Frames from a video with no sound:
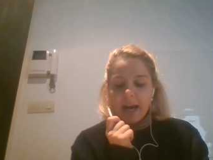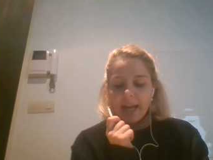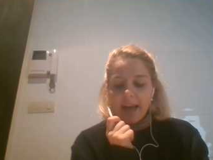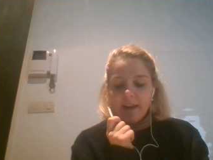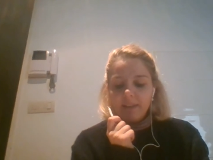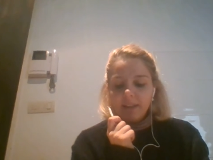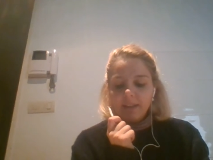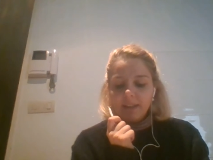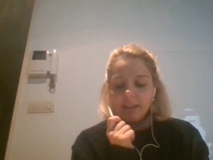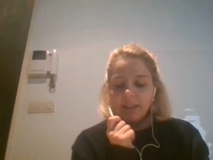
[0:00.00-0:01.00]
I
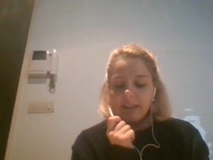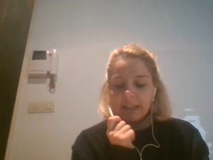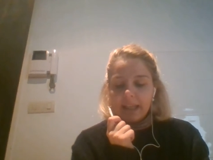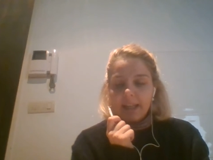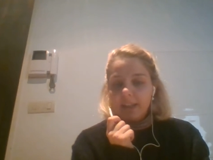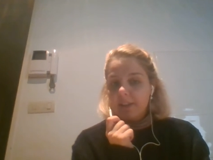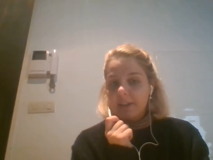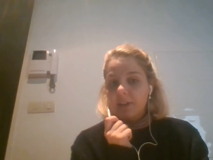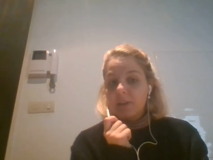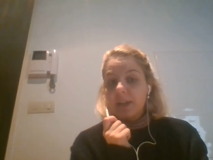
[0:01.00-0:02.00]
haven't eaten
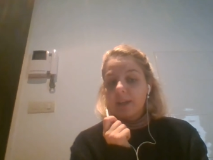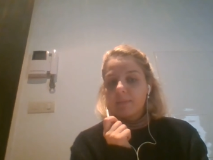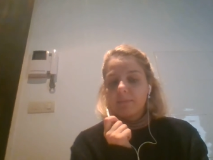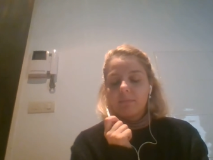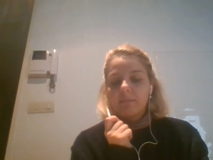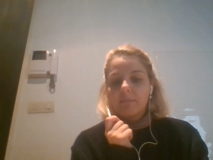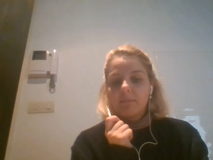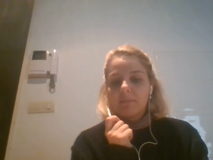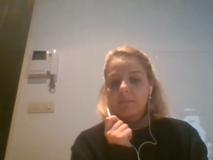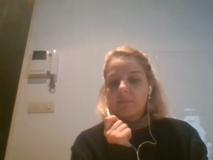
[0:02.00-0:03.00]
anything today.
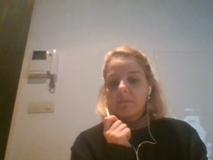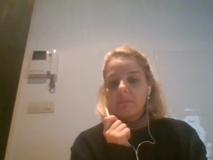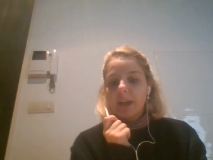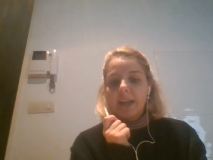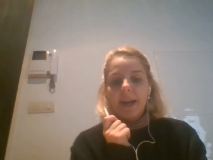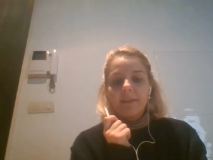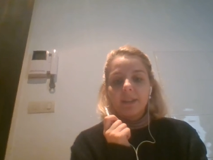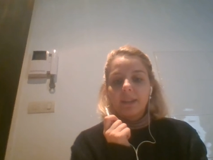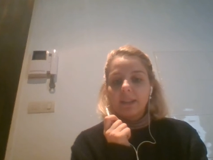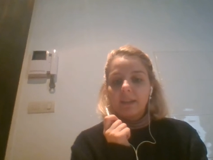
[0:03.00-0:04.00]
I
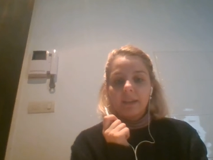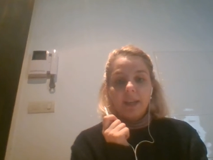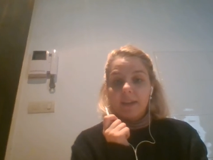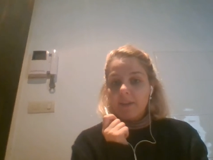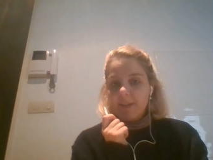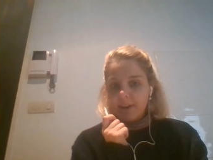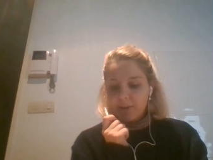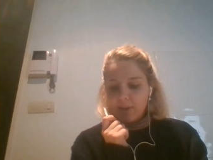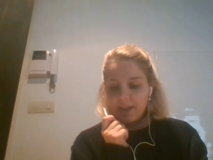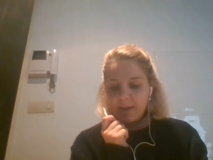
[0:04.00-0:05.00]
haven't eaten anything
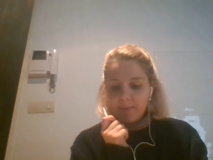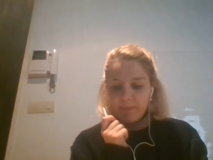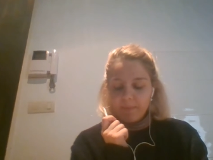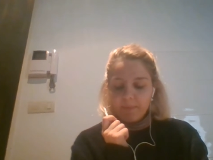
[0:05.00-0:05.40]
today.